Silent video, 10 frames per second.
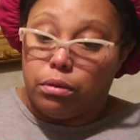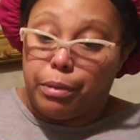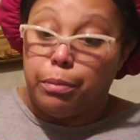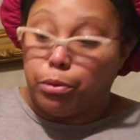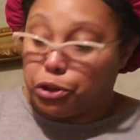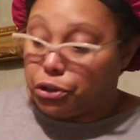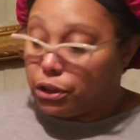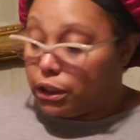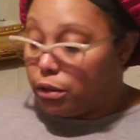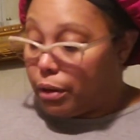people
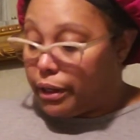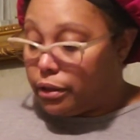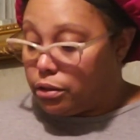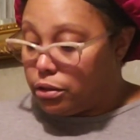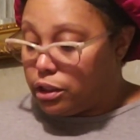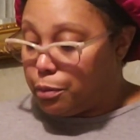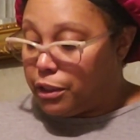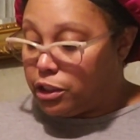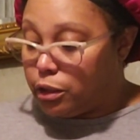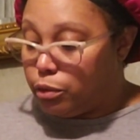should anyway,
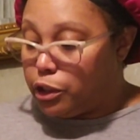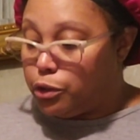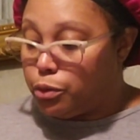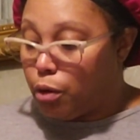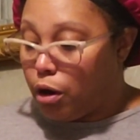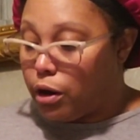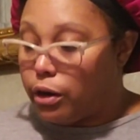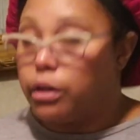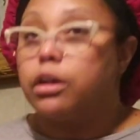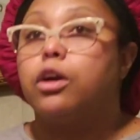especially when you
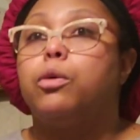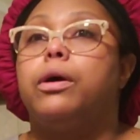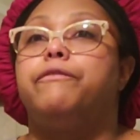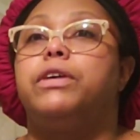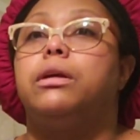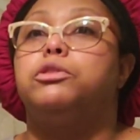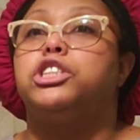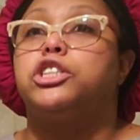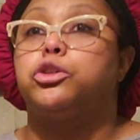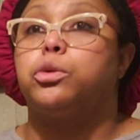are, Philip,
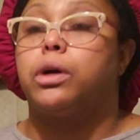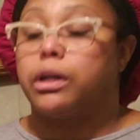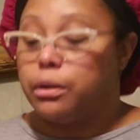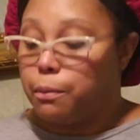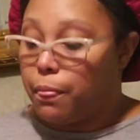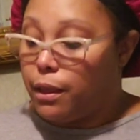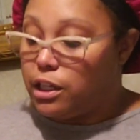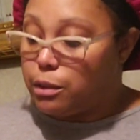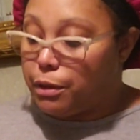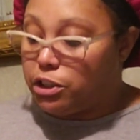shut your door,
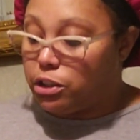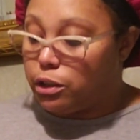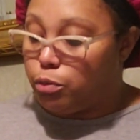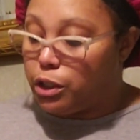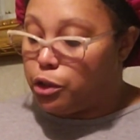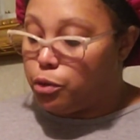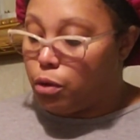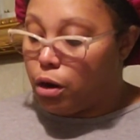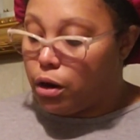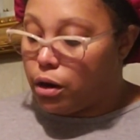especially when
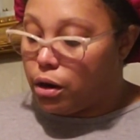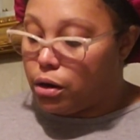you are